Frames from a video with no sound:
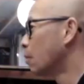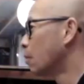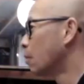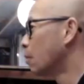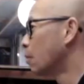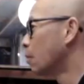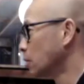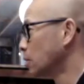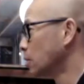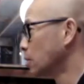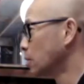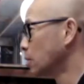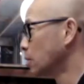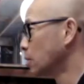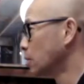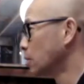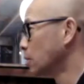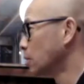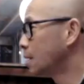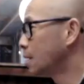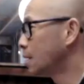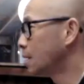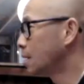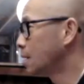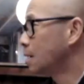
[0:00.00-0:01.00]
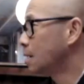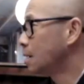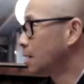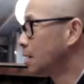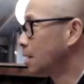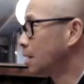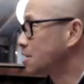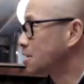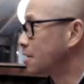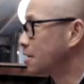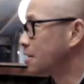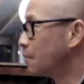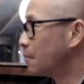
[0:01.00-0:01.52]
it's really important.
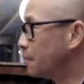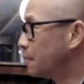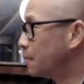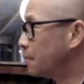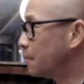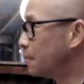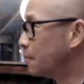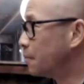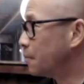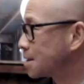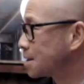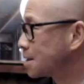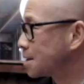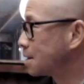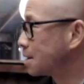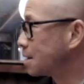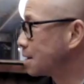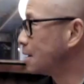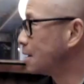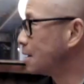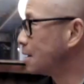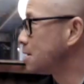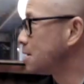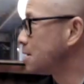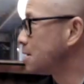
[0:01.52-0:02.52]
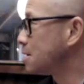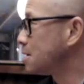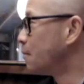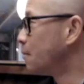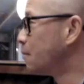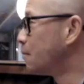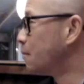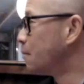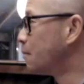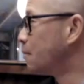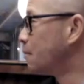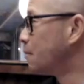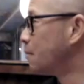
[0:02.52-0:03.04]
It's the
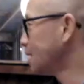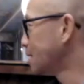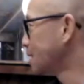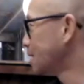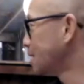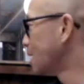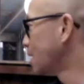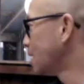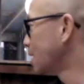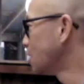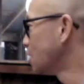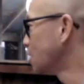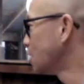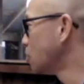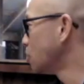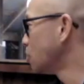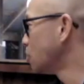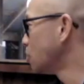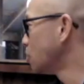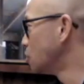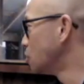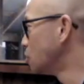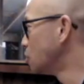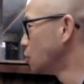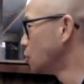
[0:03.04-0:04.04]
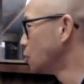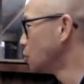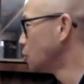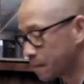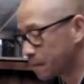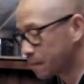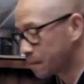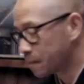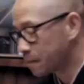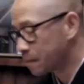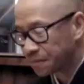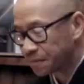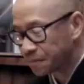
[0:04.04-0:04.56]
best thing that you
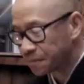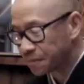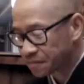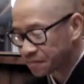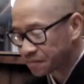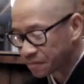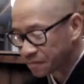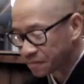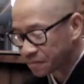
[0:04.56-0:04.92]
could do